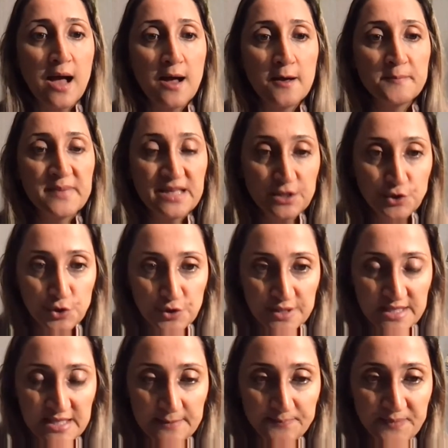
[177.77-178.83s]
um, in
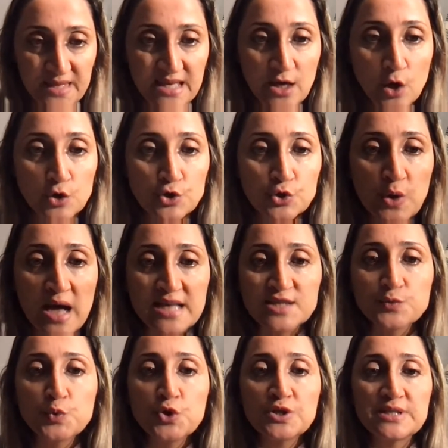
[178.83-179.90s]
Turkey. He also has
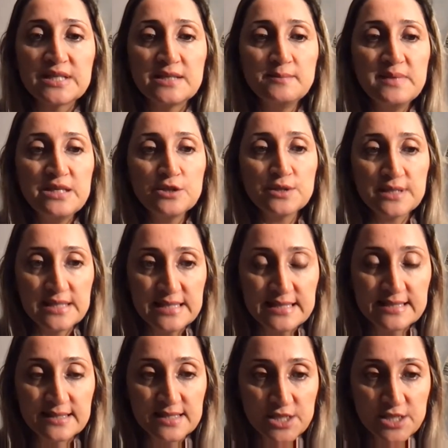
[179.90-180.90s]
worked in Middle East